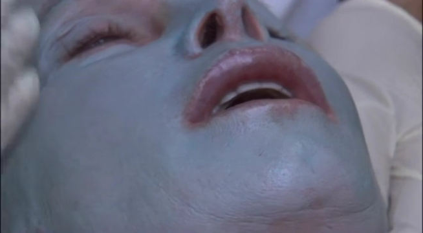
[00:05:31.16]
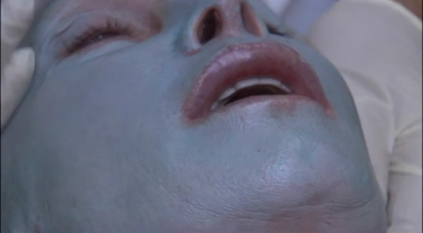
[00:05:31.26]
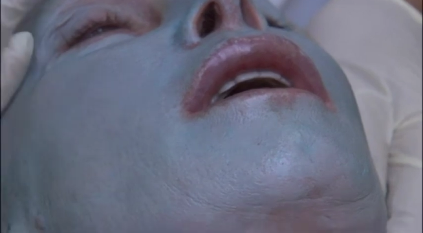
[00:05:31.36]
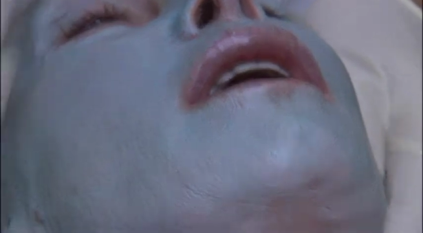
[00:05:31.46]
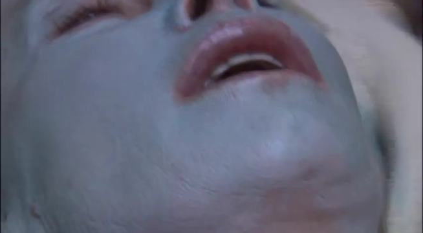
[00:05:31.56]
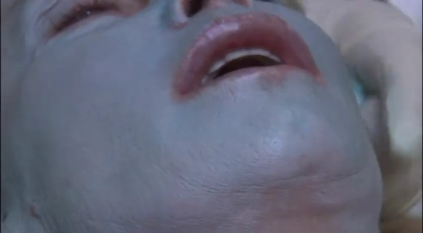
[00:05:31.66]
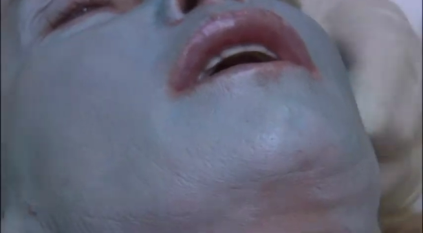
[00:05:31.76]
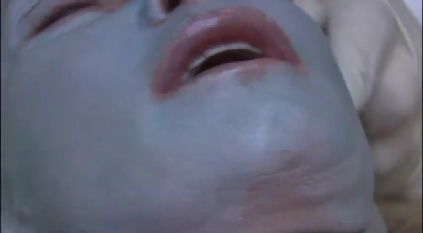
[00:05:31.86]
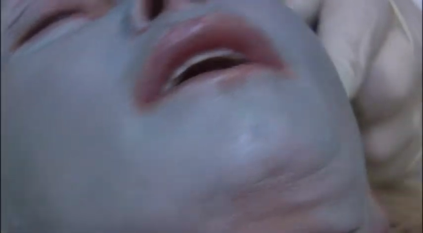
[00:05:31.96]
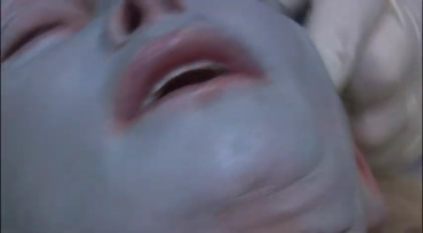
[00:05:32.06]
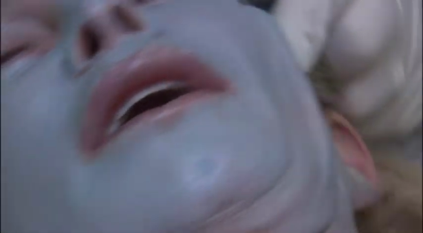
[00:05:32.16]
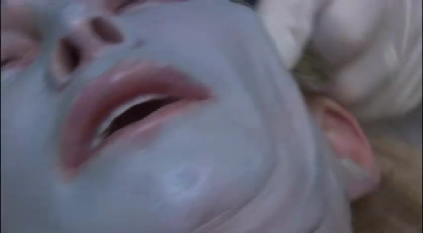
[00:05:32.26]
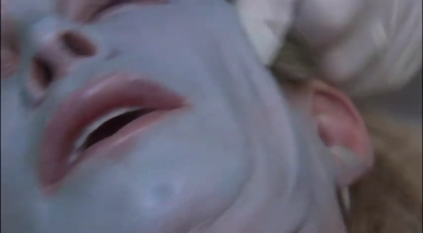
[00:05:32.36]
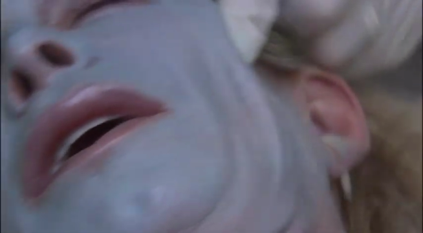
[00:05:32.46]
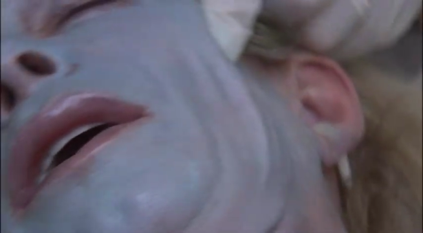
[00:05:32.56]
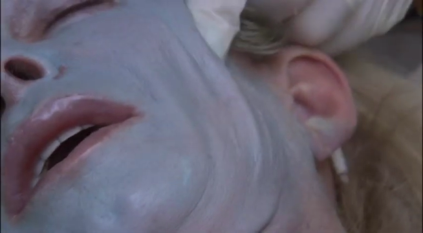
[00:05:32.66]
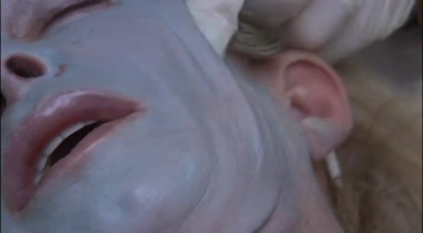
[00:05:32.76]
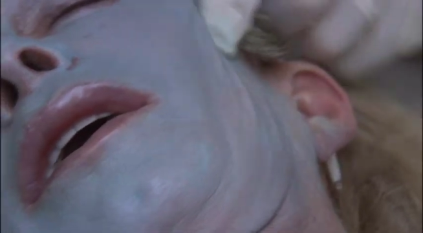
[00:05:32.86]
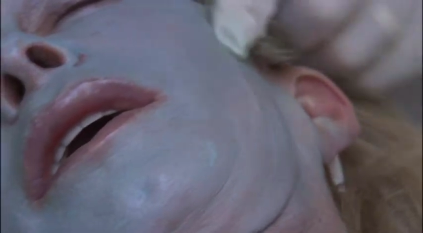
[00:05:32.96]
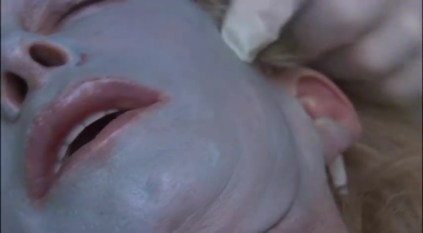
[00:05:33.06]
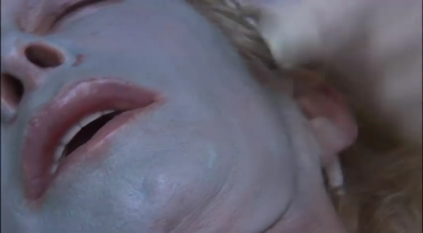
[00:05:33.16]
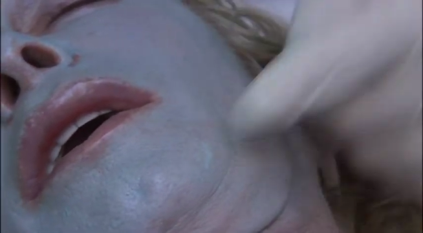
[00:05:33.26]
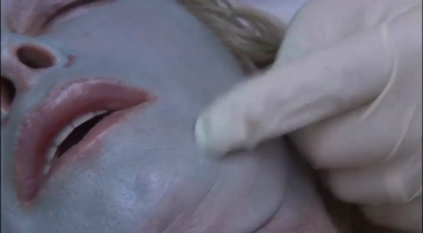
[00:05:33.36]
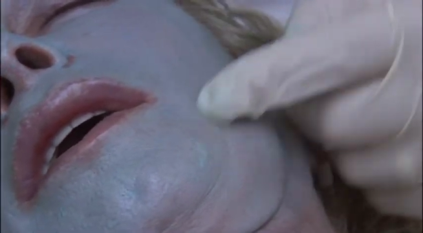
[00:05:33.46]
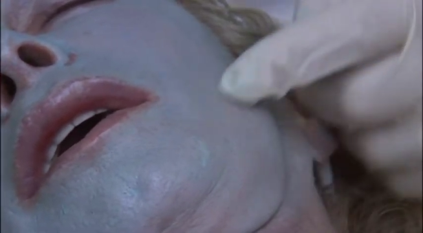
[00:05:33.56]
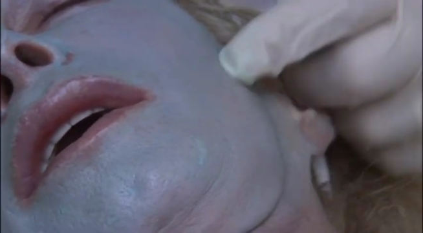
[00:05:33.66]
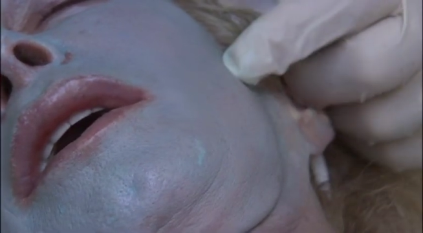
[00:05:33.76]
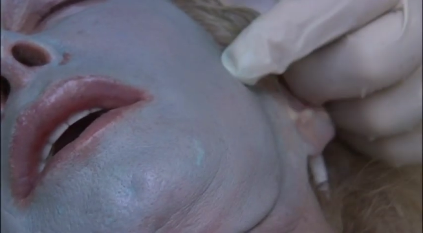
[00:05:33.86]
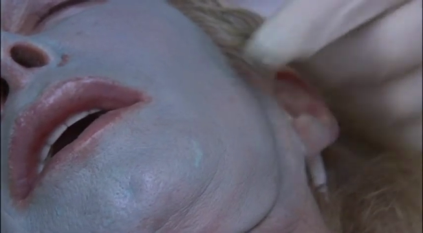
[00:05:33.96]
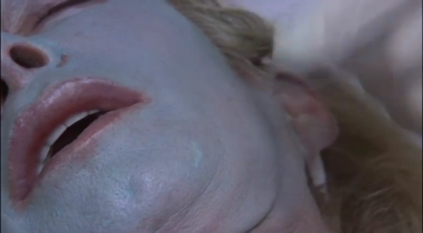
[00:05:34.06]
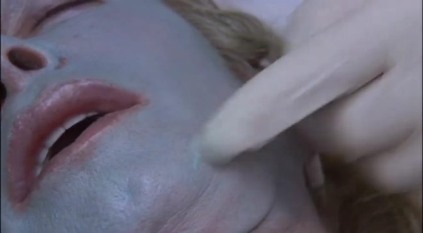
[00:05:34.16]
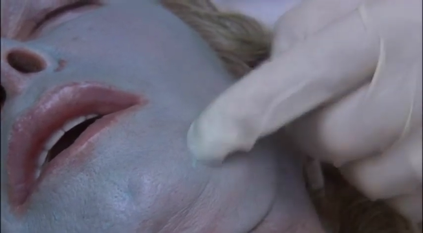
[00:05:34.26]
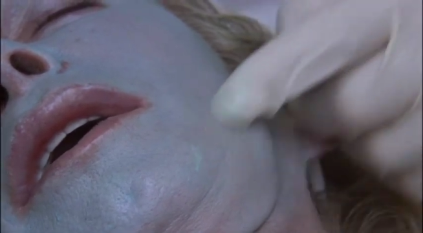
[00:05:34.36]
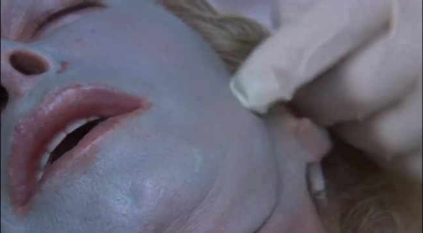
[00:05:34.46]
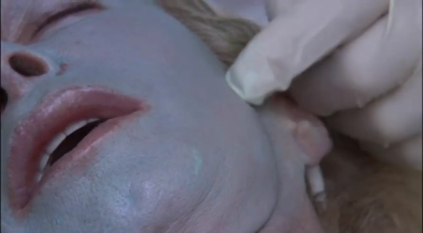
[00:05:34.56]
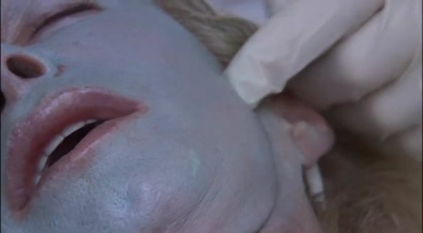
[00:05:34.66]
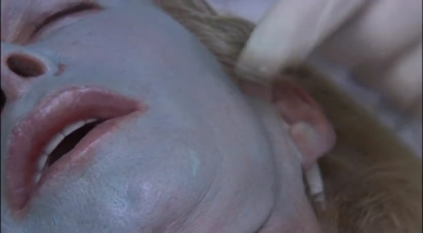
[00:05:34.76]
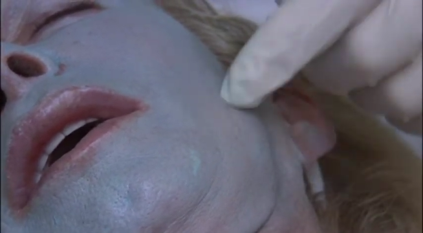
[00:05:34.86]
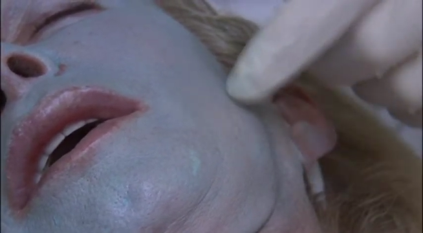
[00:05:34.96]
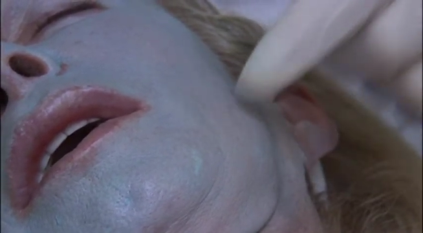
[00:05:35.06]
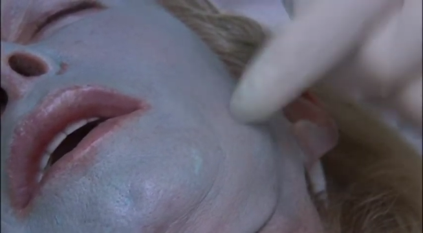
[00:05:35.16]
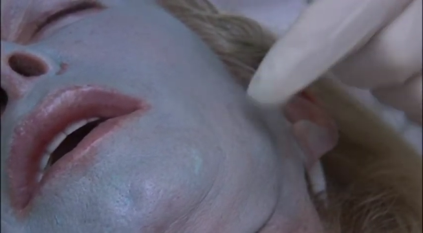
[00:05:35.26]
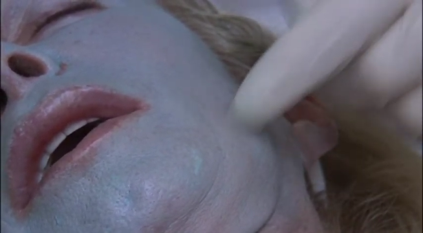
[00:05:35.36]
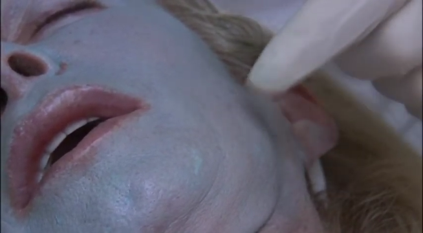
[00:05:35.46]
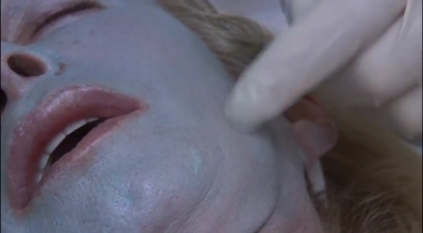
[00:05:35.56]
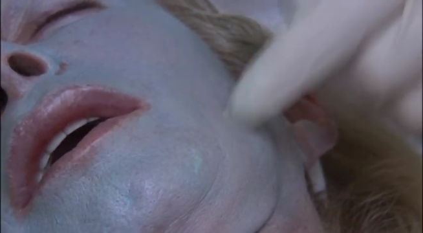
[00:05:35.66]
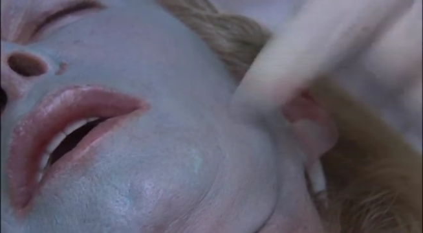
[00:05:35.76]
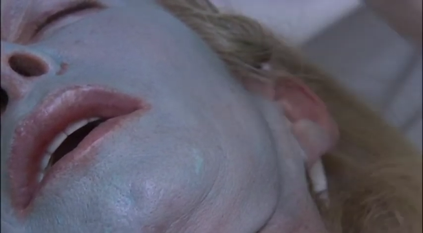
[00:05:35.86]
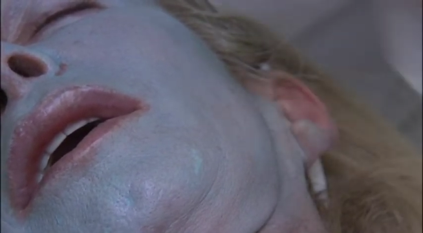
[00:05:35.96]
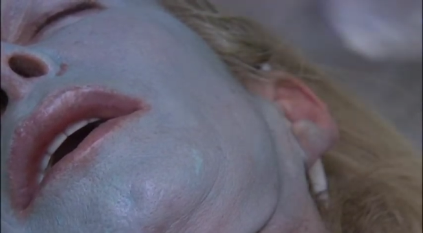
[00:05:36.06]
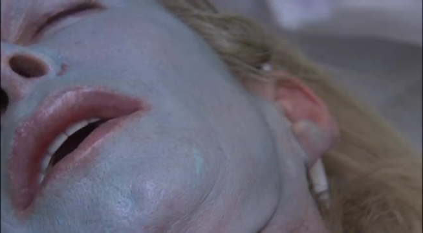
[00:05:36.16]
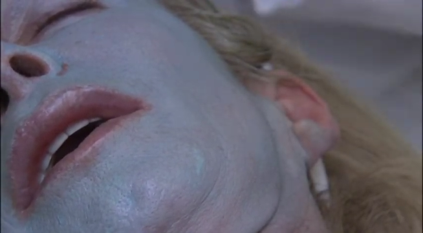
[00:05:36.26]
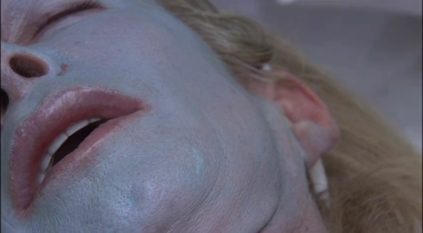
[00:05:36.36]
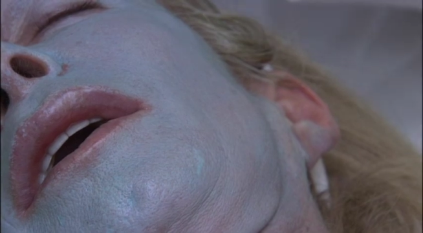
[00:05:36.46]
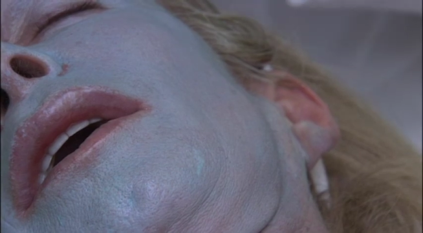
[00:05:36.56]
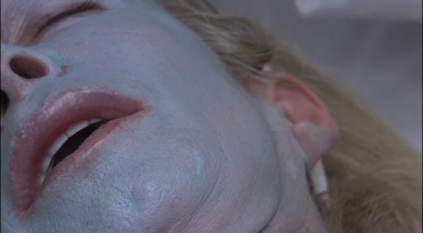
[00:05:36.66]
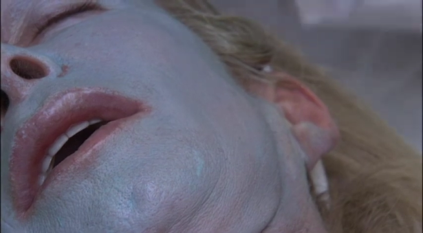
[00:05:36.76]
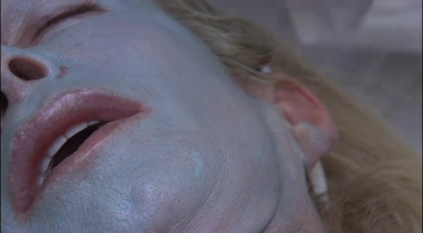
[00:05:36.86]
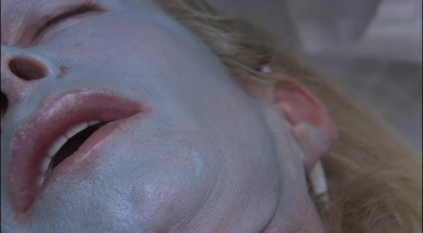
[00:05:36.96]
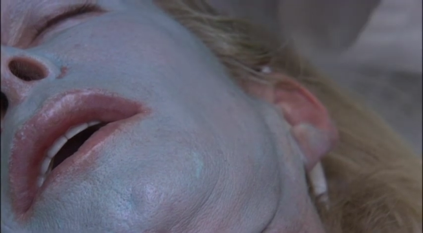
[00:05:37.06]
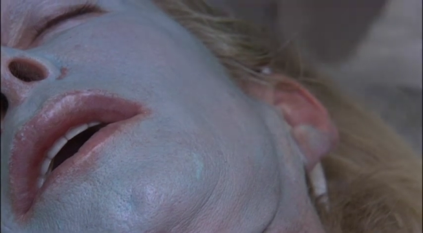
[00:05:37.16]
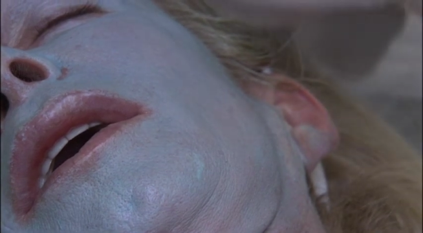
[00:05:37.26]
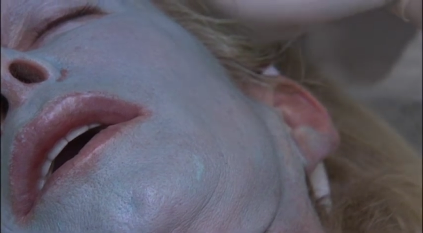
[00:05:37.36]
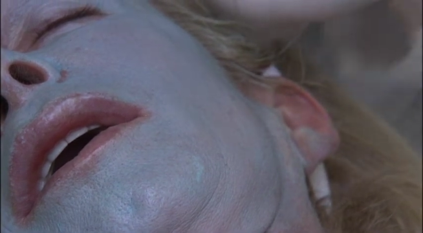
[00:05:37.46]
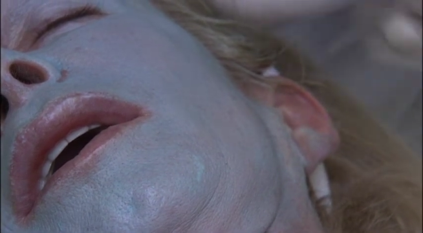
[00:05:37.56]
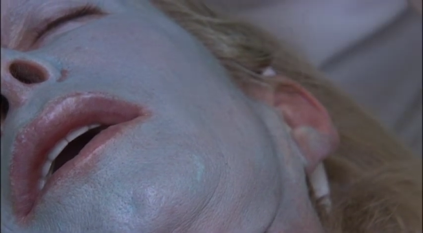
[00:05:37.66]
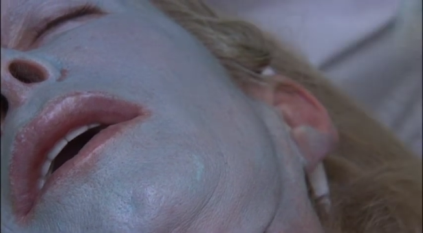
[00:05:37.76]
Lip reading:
Nobody's mouth can be seen.